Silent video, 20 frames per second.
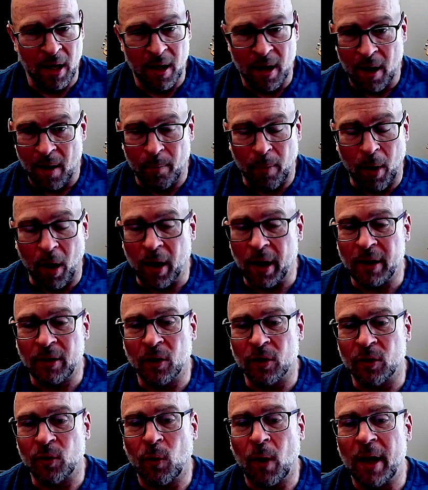Barring
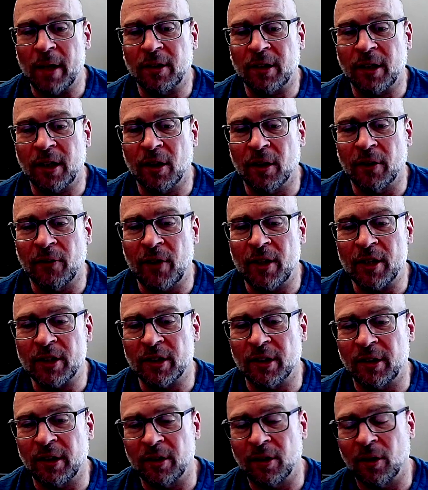those wide scale
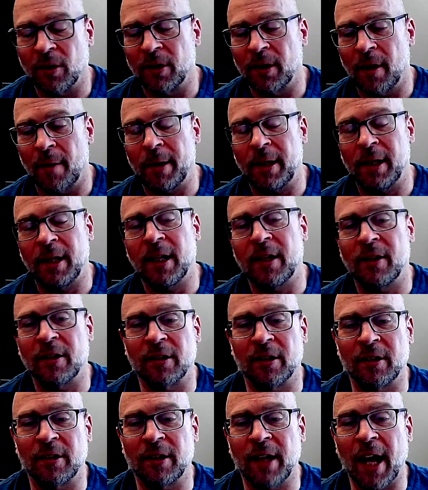deficiencies, I mean, again, this
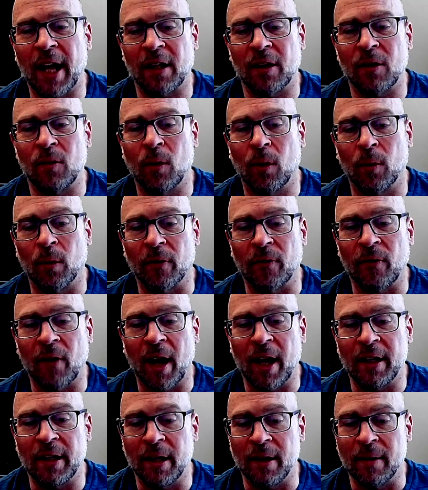is exactly what we're
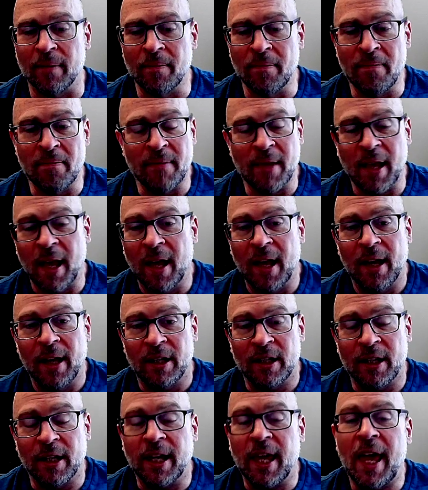finding.
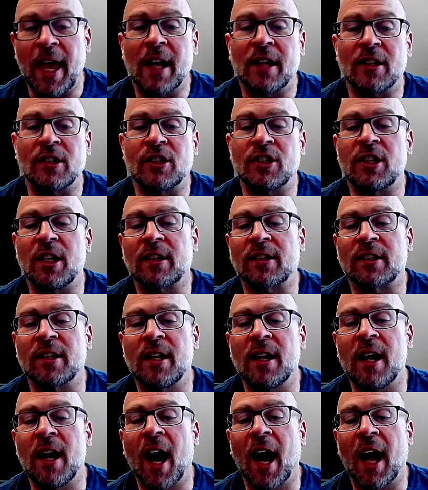You can't just
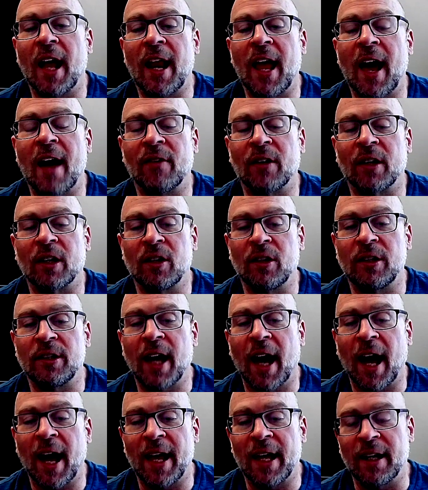not have a good
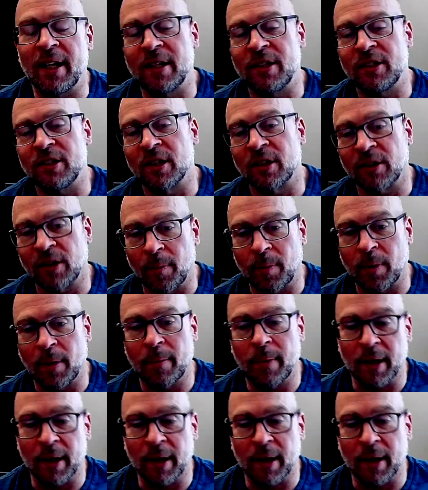diet and just supplement